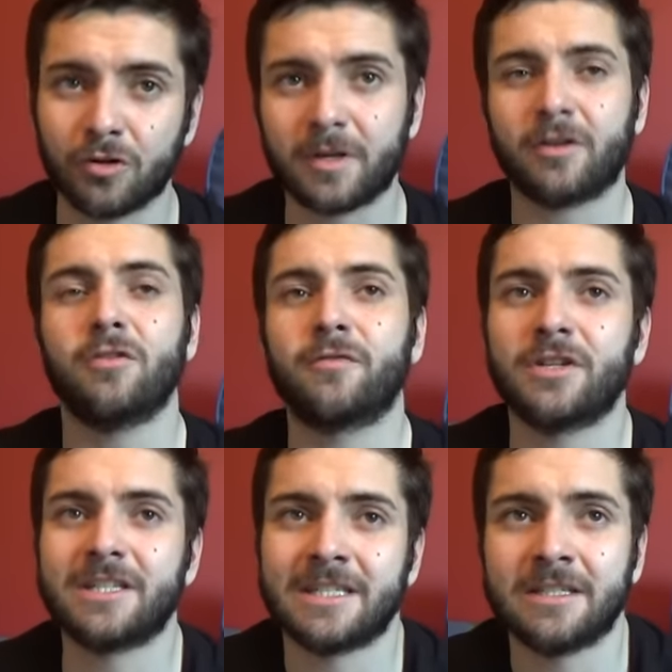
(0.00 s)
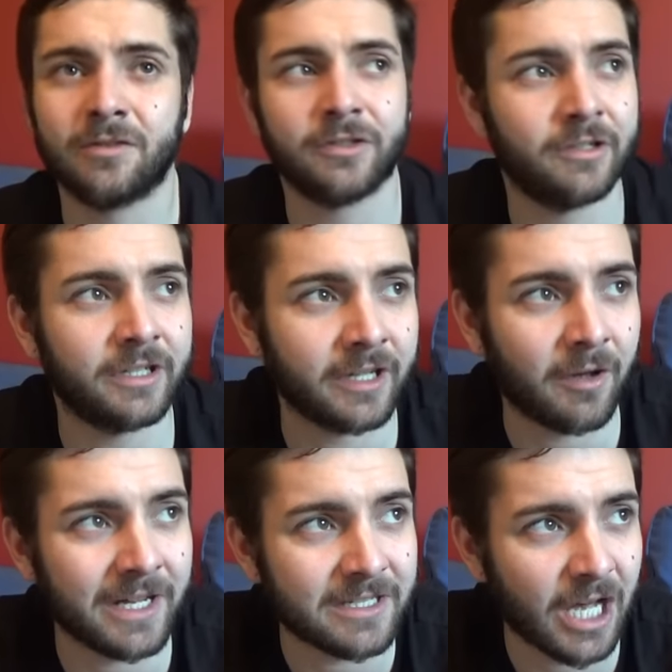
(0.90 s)
but good versus evil you're only going to go
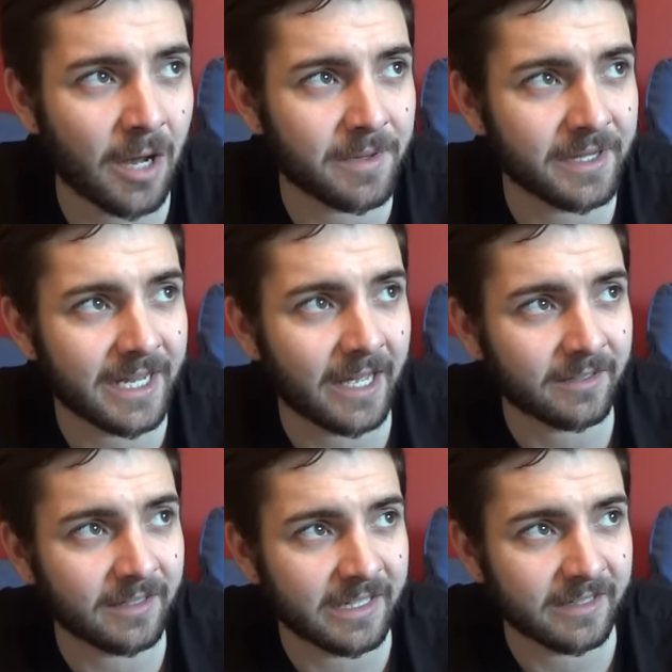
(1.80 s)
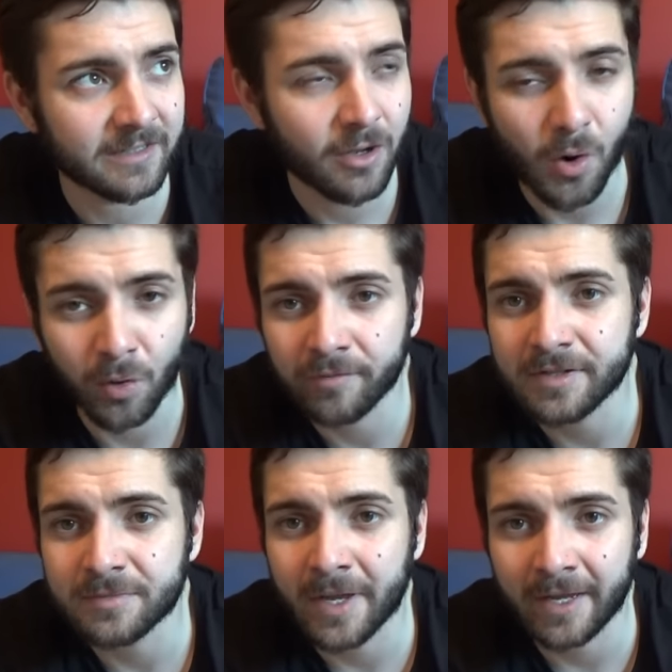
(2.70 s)
against Army of the Dead or of
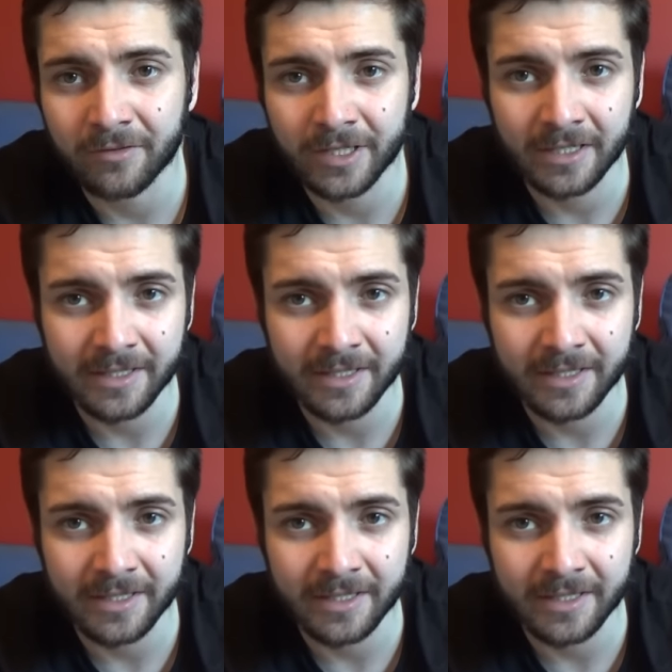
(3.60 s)
Dismay, really.